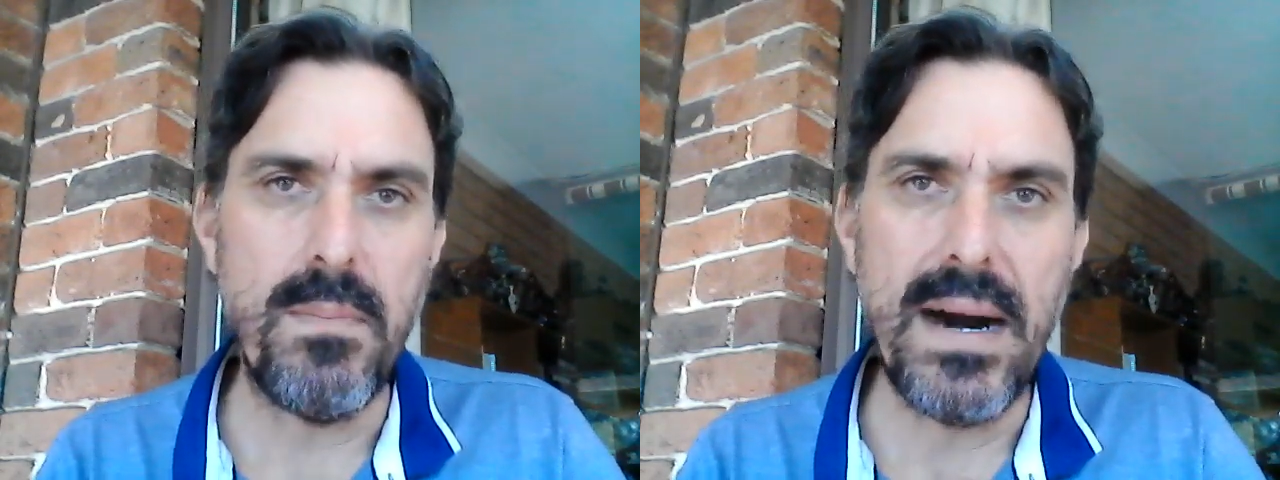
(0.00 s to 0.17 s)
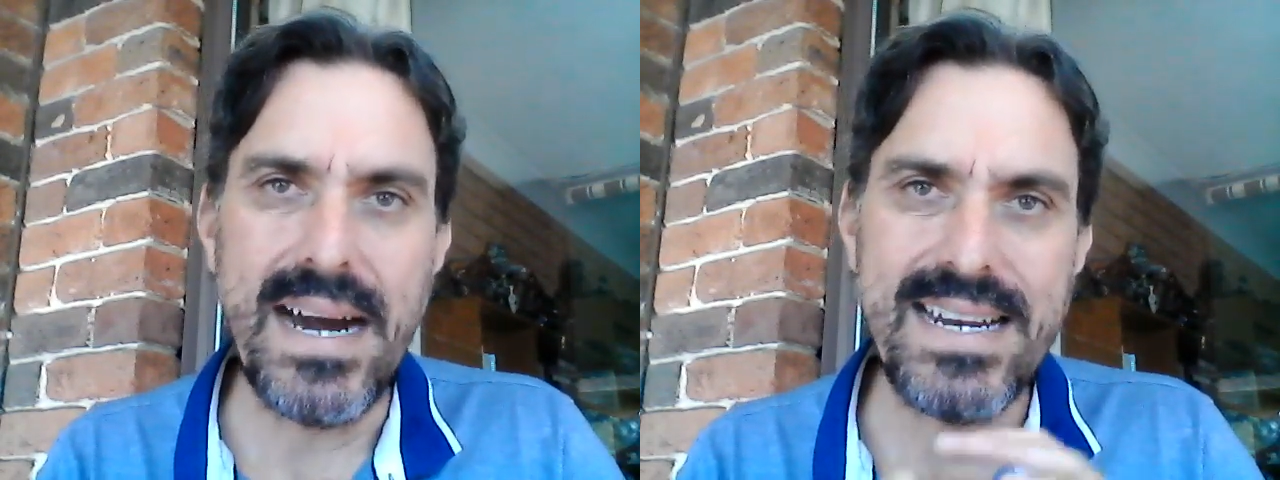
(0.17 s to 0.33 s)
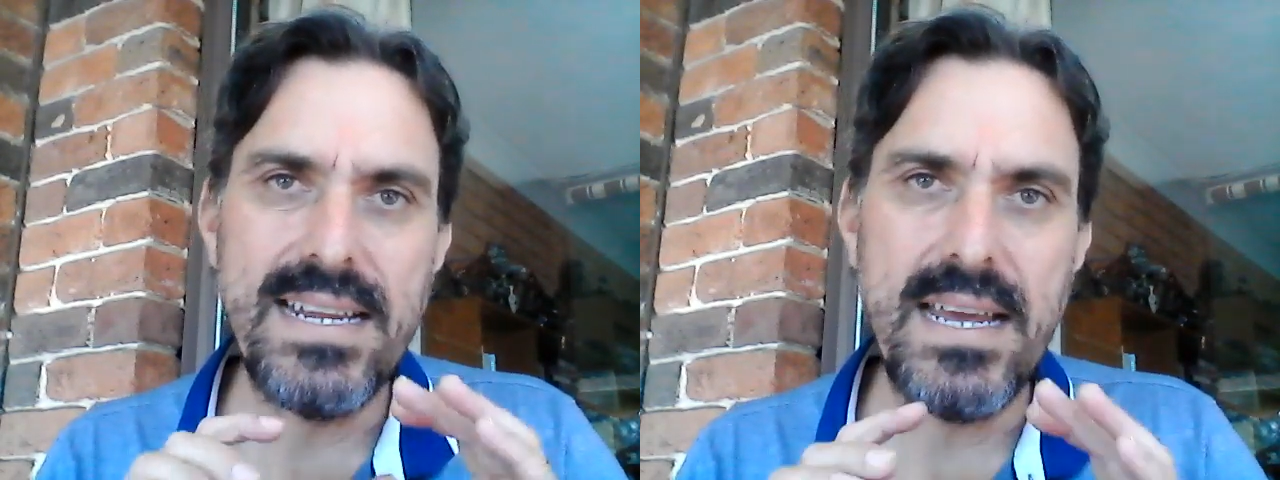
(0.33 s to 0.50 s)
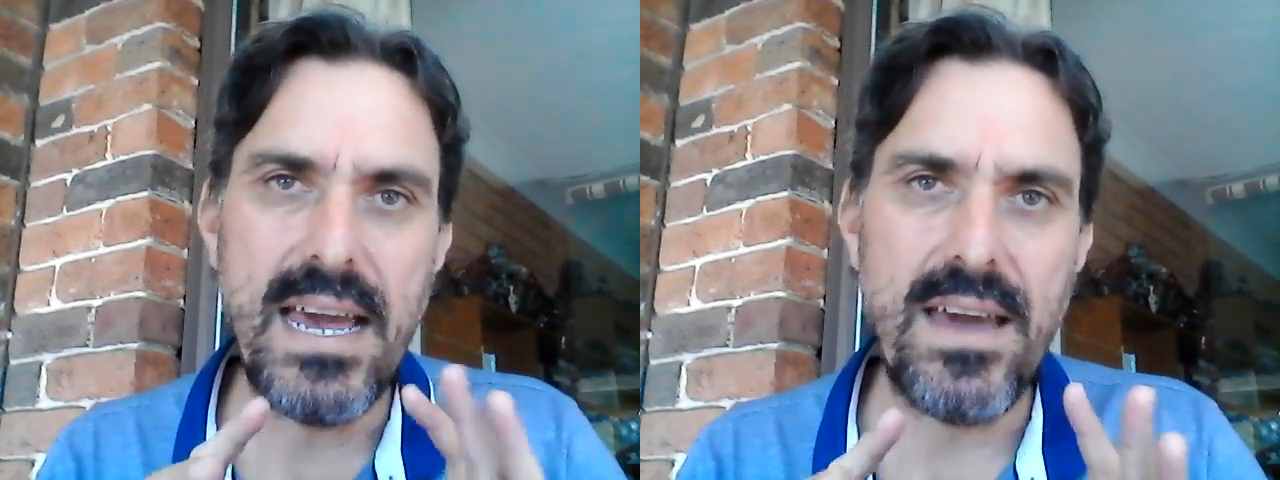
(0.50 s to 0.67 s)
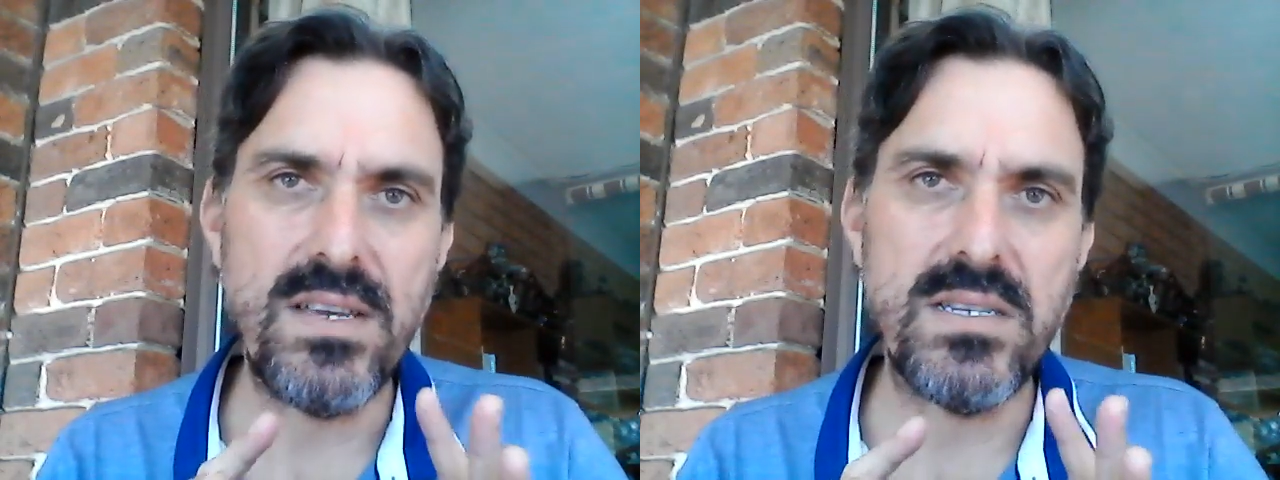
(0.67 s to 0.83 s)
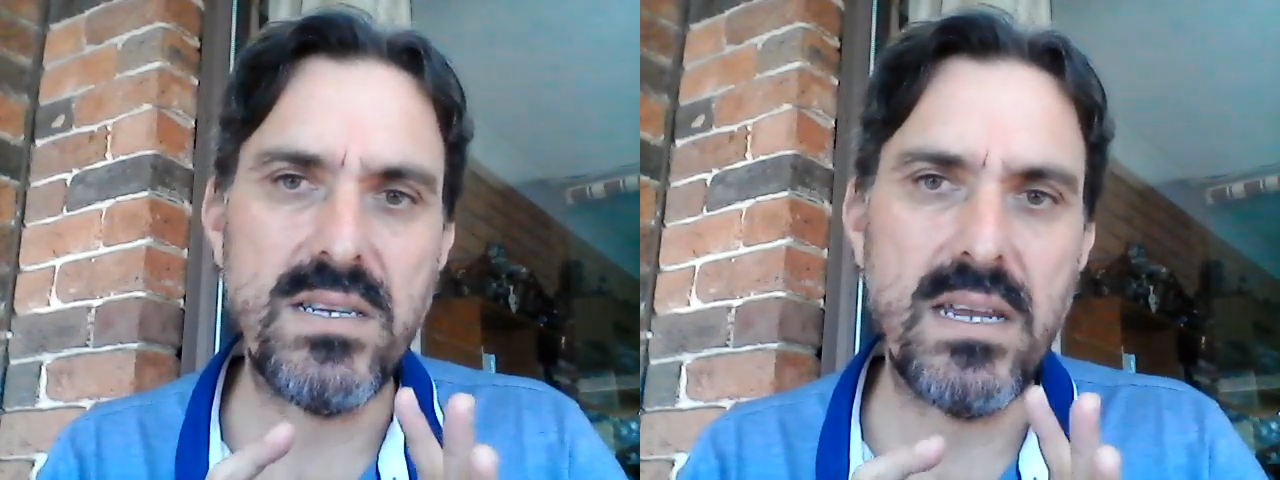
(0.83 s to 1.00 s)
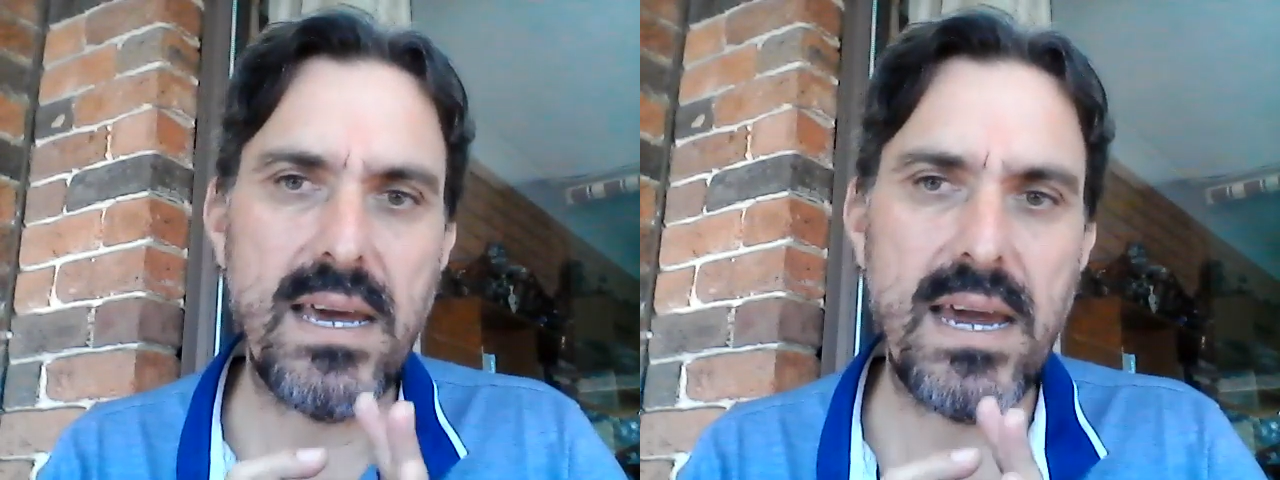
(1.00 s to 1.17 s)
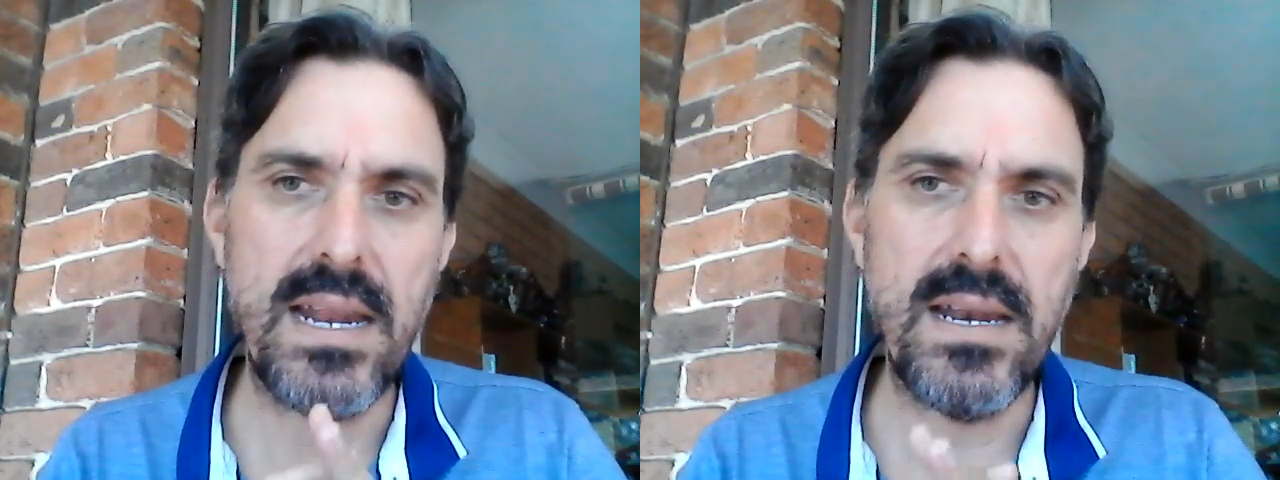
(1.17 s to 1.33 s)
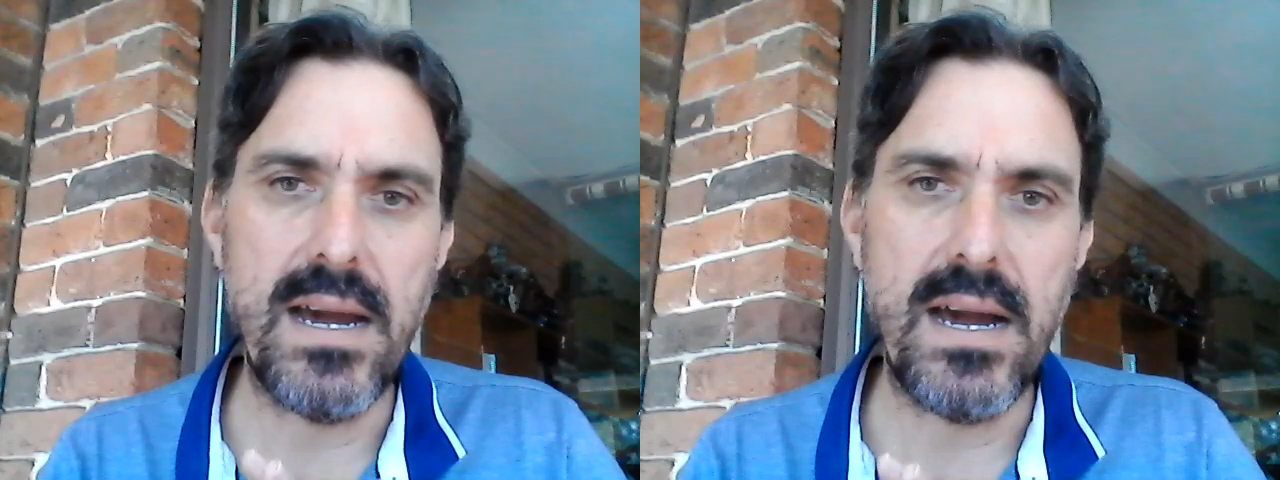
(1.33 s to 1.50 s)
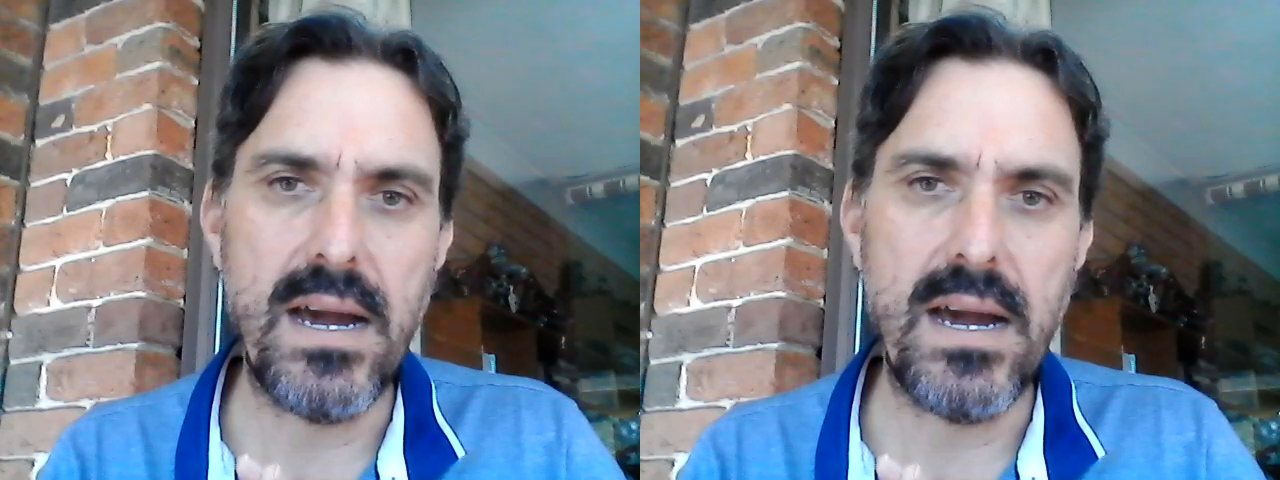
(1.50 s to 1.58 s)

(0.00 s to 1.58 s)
But having said that,